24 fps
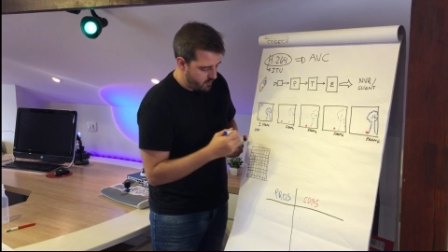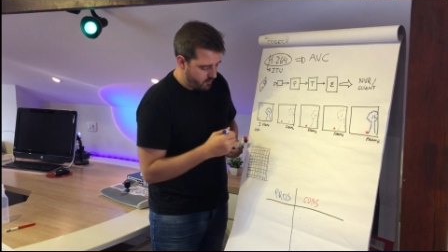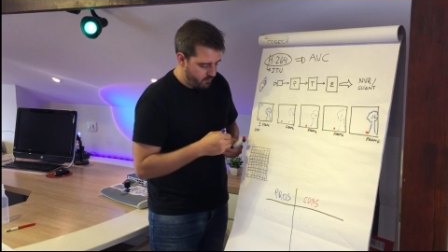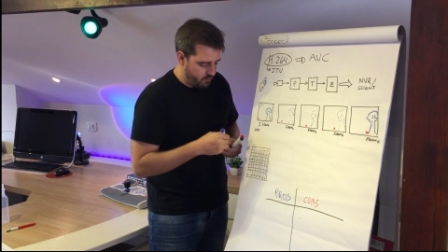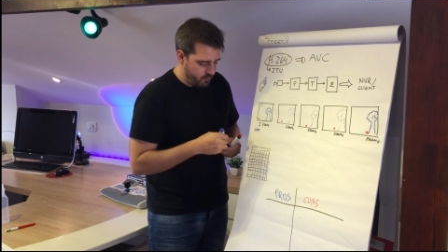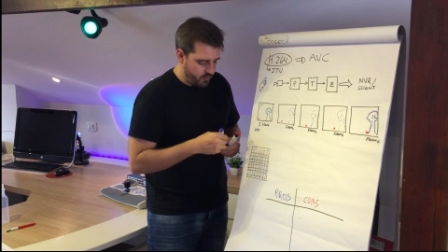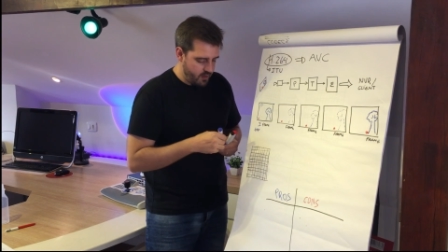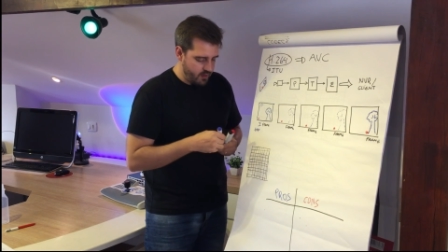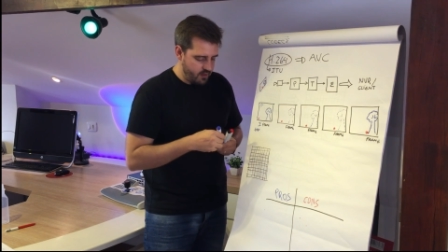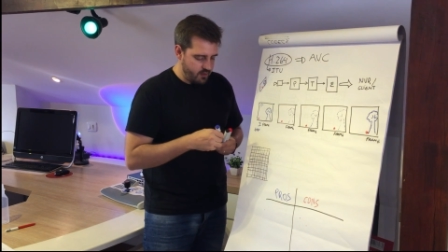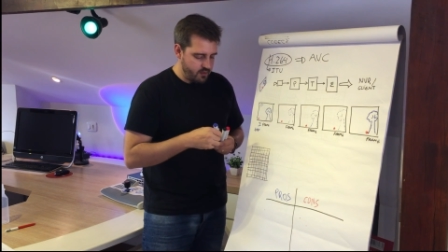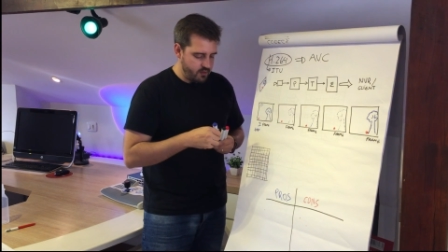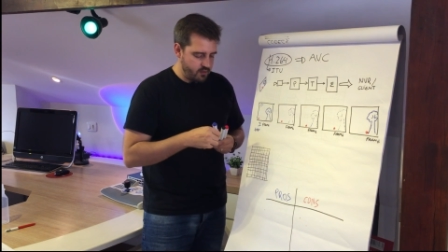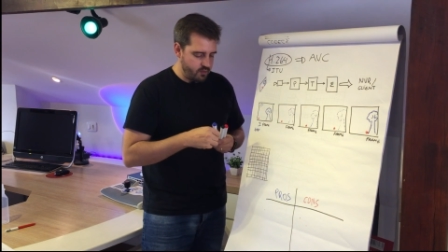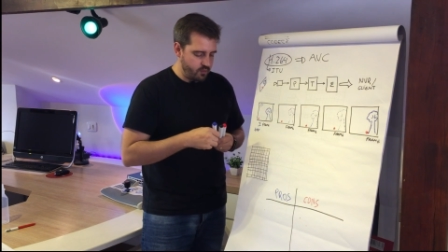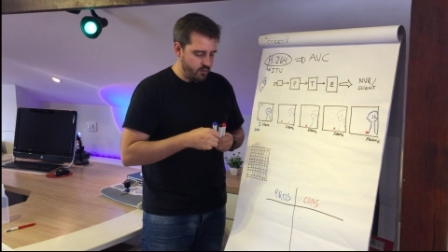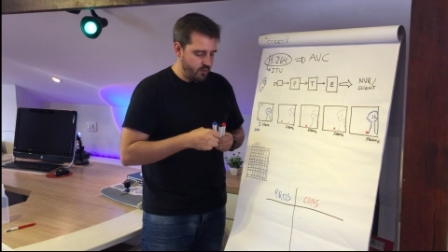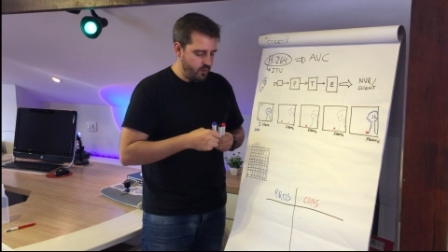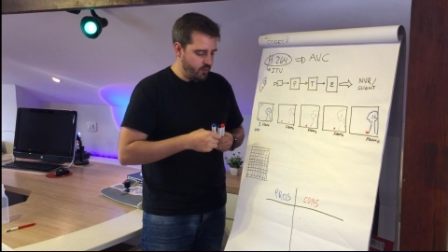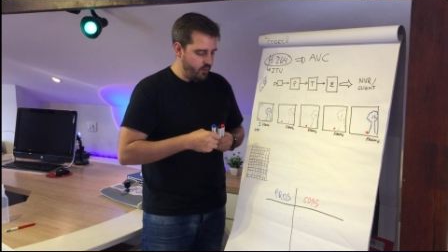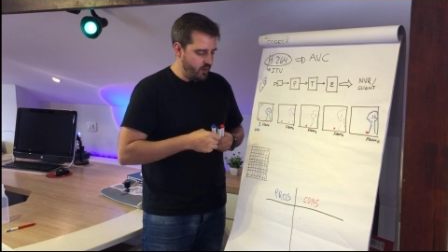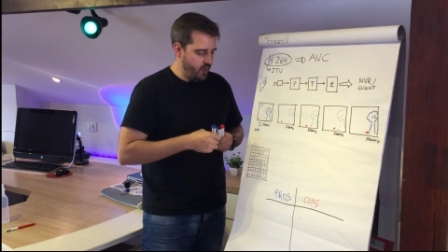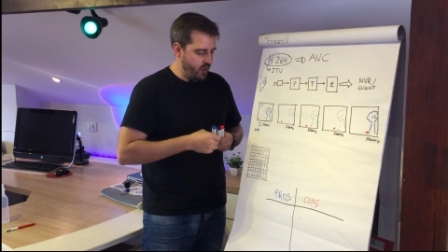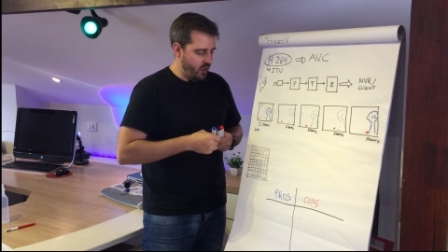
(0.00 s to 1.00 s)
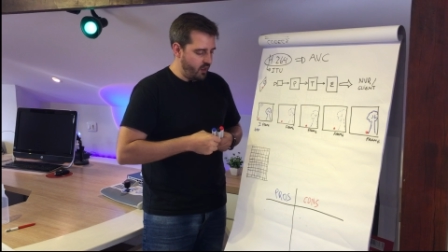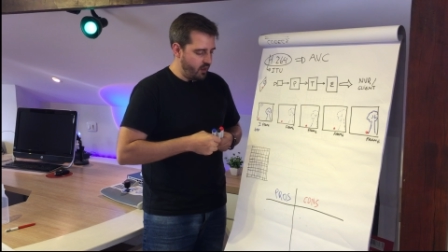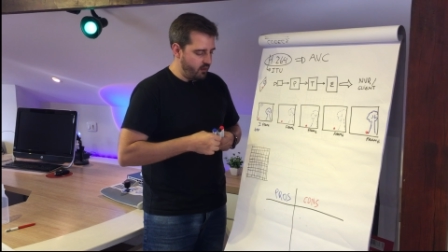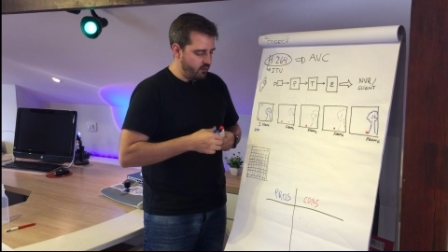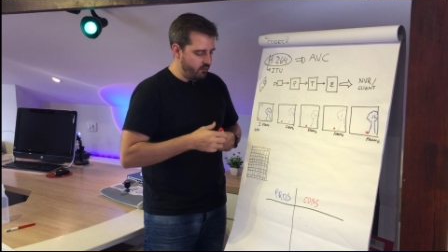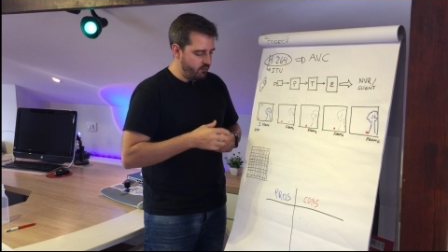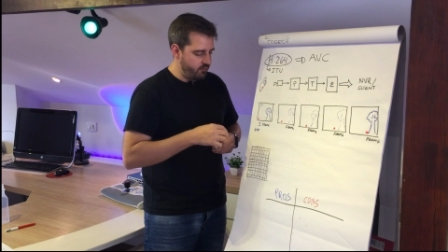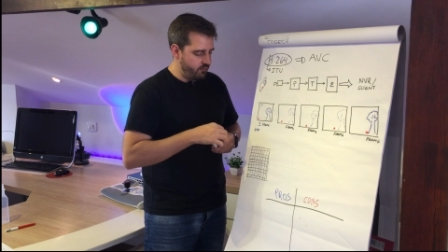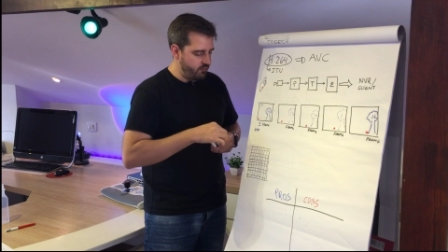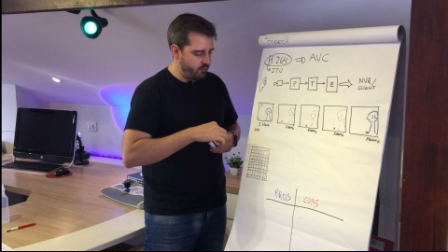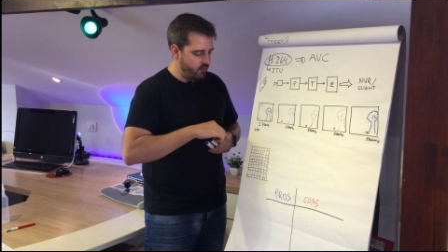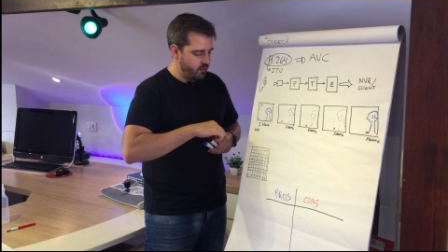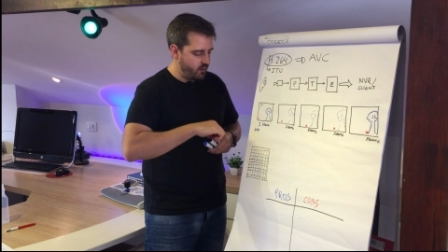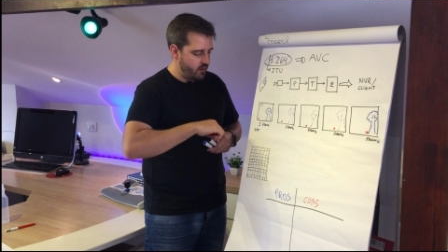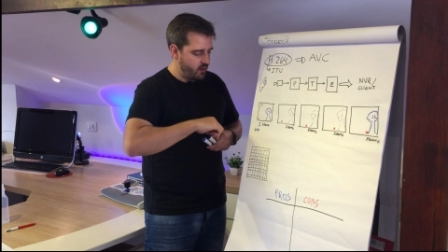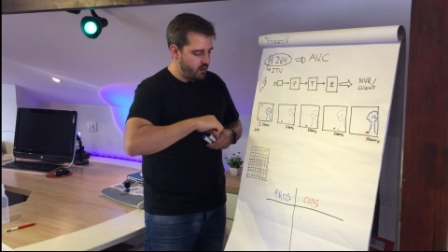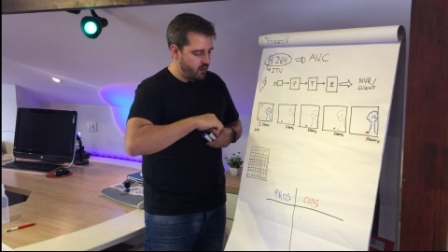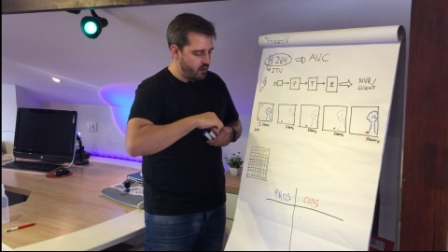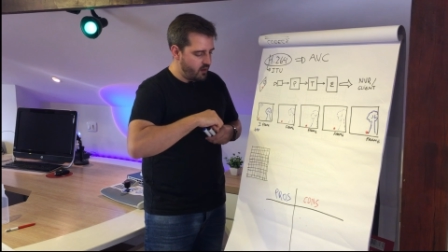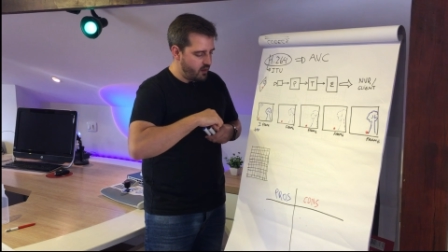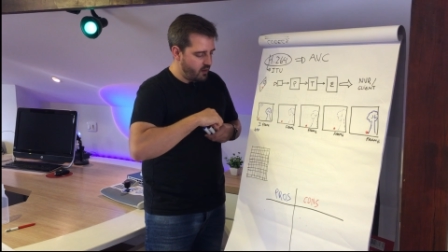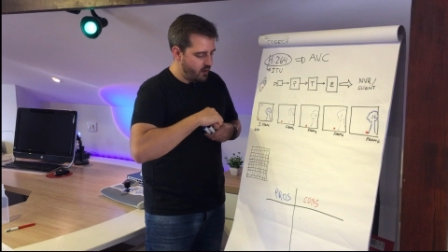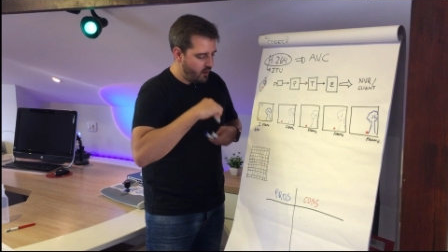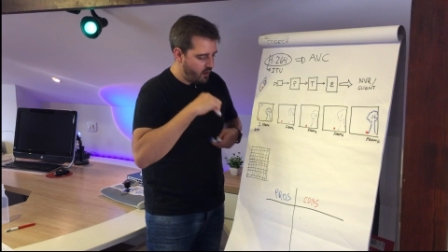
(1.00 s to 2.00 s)
but we'll have
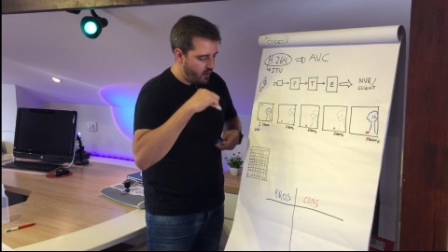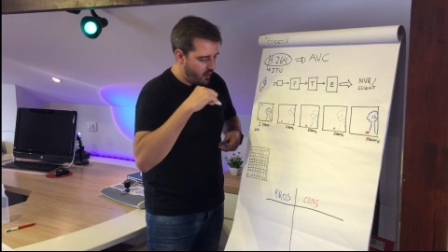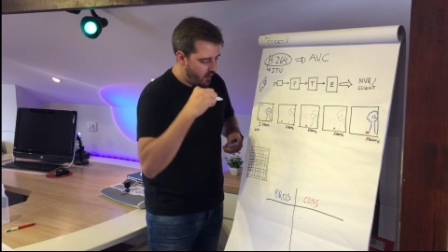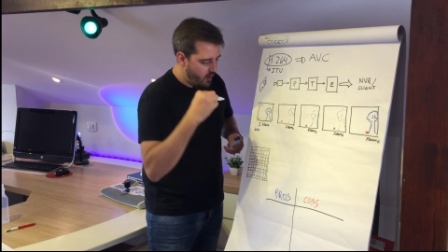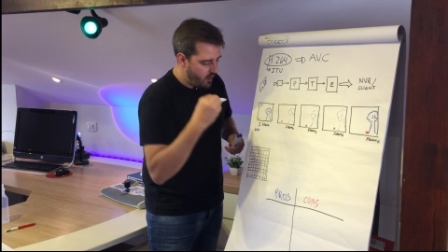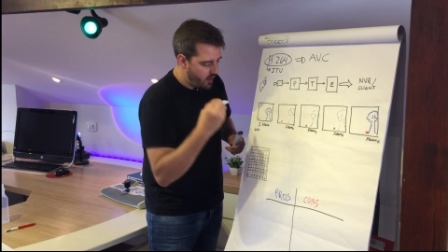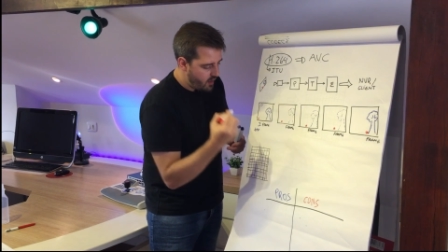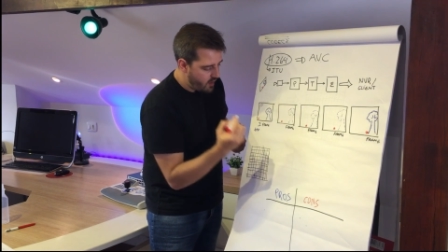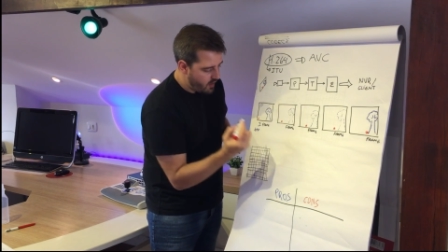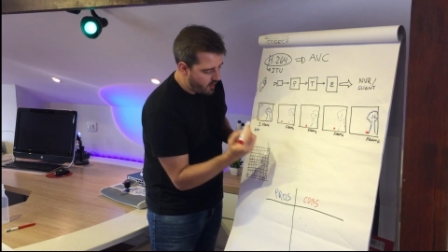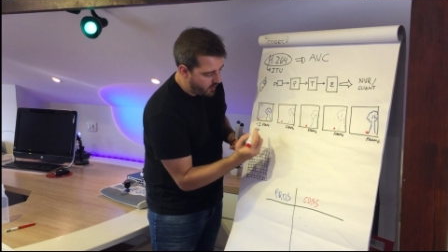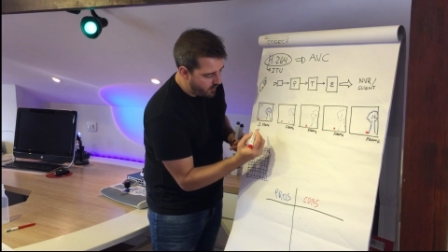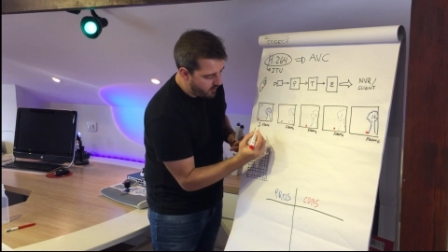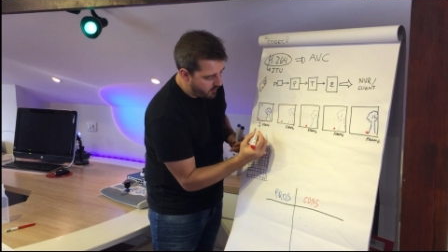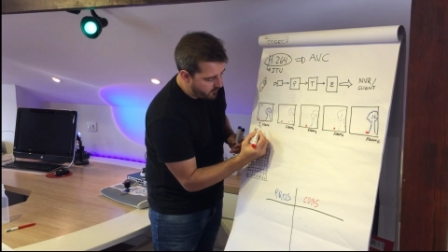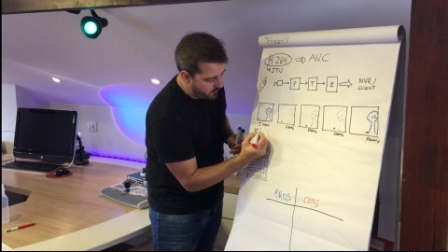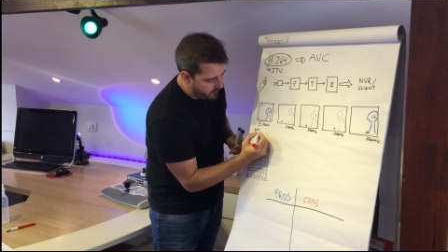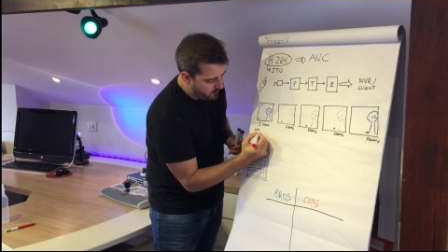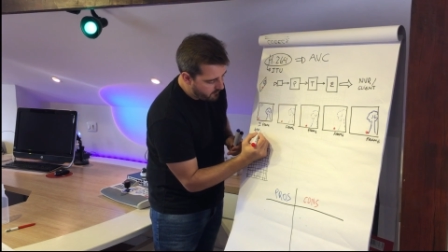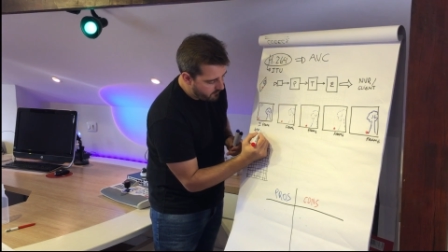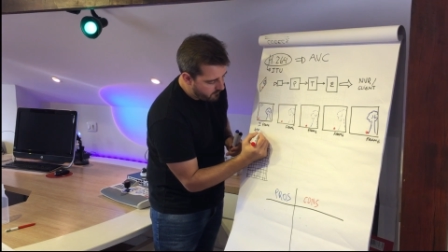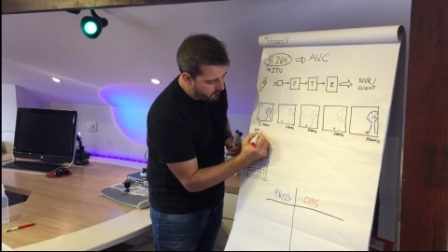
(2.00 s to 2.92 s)
a high